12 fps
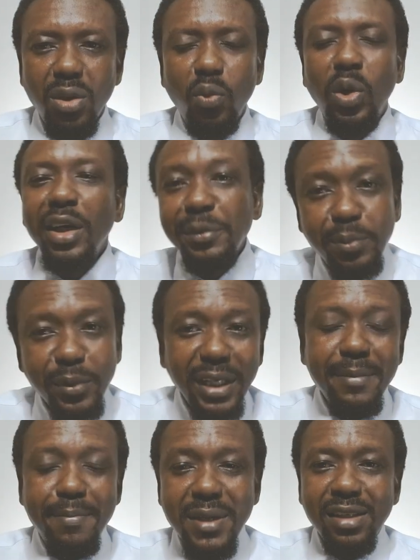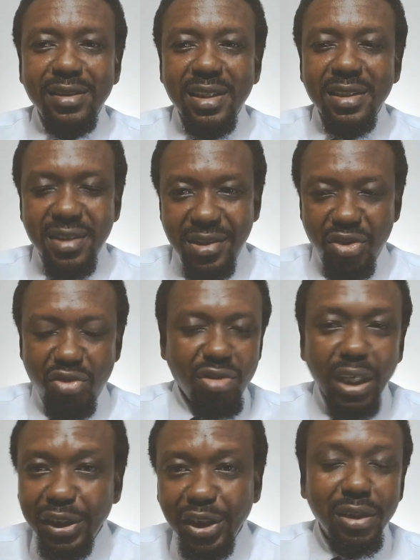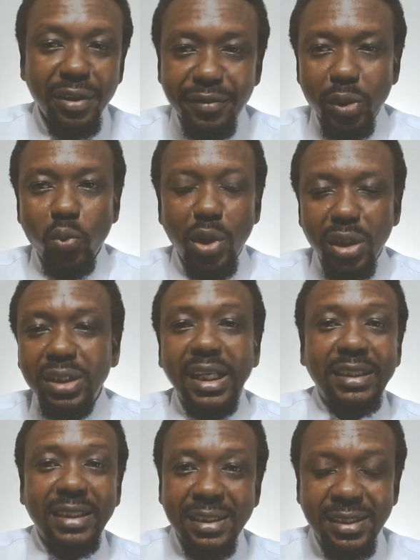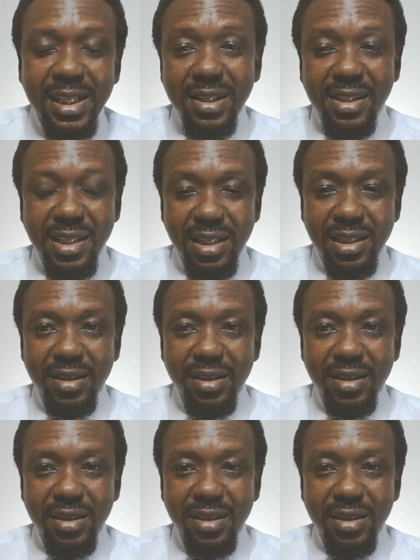What brought about the destruction of the world that existed,